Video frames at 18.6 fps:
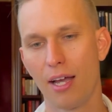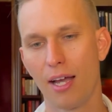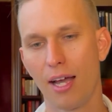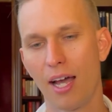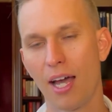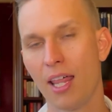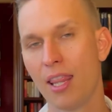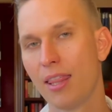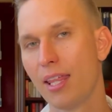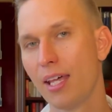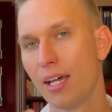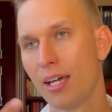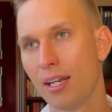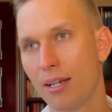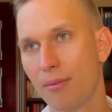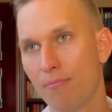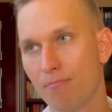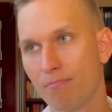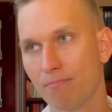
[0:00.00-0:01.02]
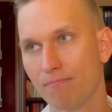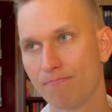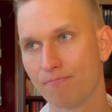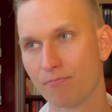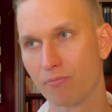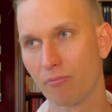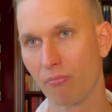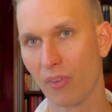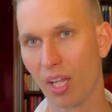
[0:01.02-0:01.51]
And then
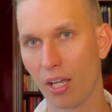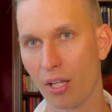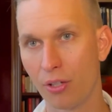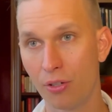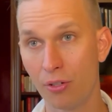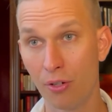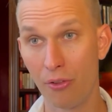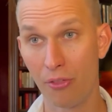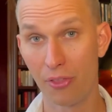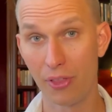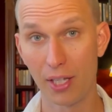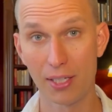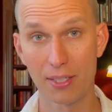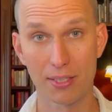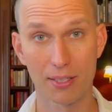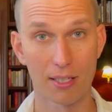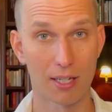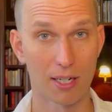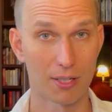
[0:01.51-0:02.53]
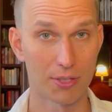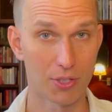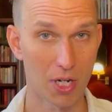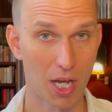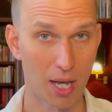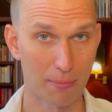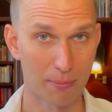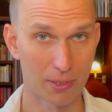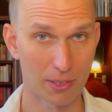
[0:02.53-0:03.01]
good things started to
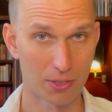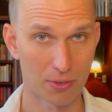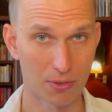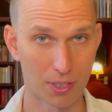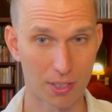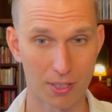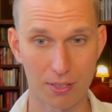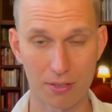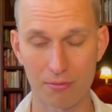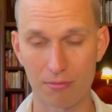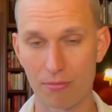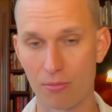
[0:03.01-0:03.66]
happen to us.